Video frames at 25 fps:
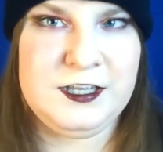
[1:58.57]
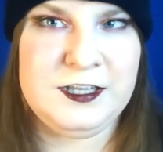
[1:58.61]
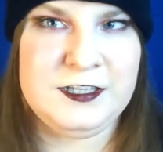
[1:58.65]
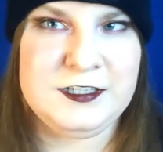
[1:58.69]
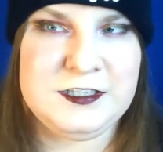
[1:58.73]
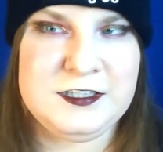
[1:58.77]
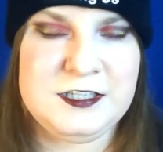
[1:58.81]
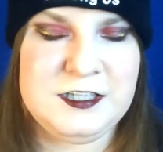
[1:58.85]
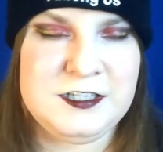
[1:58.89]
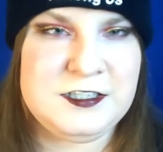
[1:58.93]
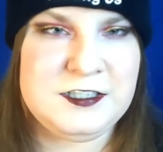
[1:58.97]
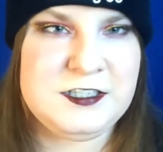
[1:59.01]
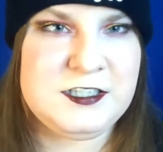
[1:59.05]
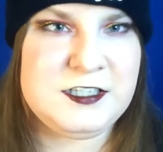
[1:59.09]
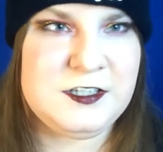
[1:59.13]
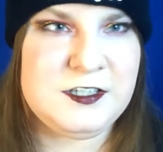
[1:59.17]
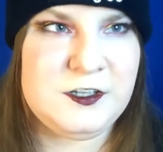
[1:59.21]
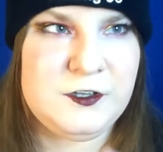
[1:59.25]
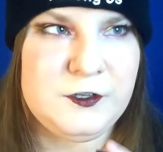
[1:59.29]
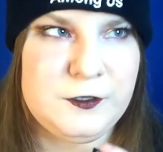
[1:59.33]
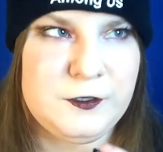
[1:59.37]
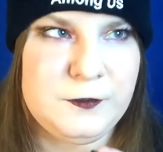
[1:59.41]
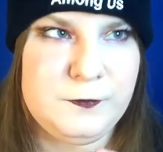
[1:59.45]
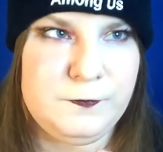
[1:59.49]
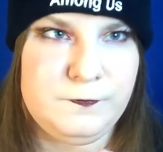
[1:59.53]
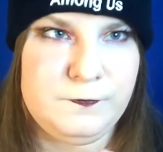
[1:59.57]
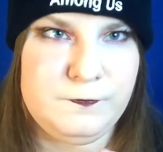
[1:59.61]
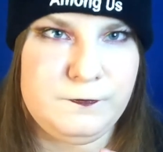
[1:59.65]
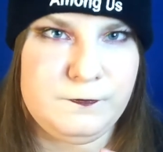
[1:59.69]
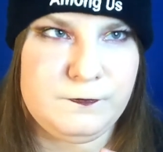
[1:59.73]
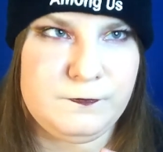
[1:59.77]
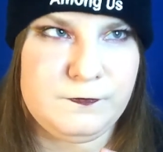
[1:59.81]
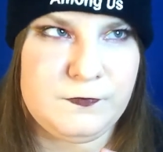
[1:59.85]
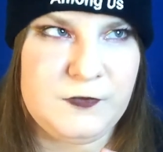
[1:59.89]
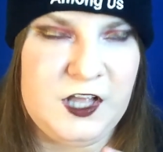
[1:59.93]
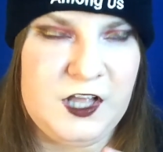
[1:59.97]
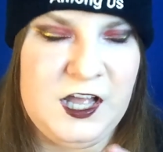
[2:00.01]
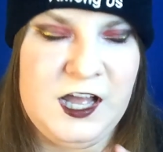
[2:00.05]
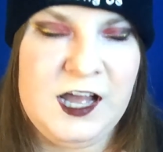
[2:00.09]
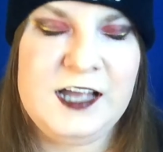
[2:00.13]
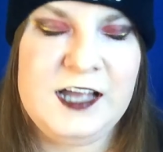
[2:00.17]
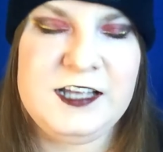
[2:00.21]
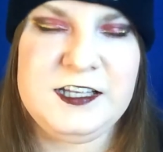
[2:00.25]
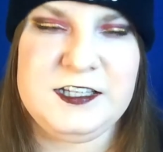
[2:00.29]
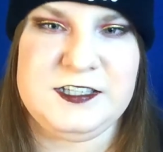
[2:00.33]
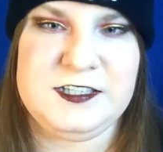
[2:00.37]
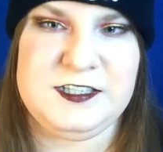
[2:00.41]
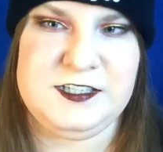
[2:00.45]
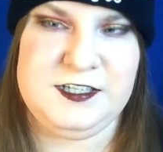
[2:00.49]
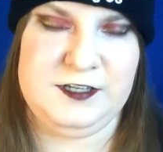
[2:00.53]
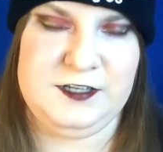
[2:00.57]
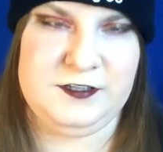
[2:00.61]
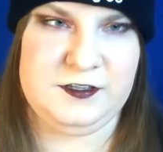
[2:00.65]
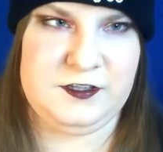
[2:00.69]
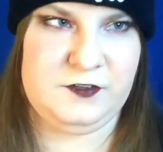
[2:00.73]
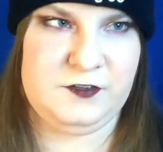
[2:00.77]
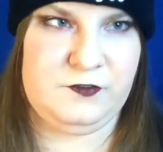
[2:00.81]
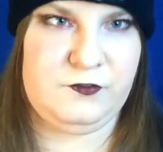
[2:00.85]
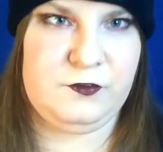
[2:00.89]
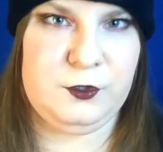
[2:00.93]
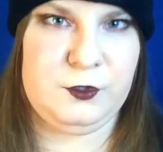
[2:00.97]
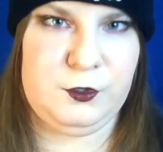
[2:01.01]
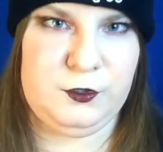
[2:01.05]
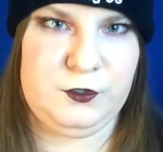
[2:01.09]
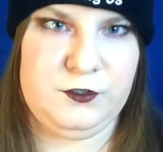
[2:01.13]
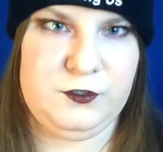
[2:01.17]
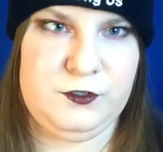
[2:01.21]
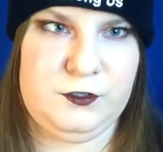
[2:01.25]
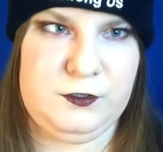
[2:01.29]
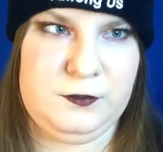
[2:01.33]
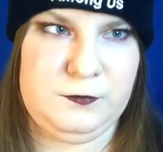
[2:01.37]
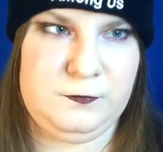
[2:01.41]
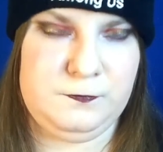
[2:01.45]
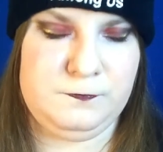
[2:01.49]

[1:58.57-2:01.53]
It's like hyacinth floral.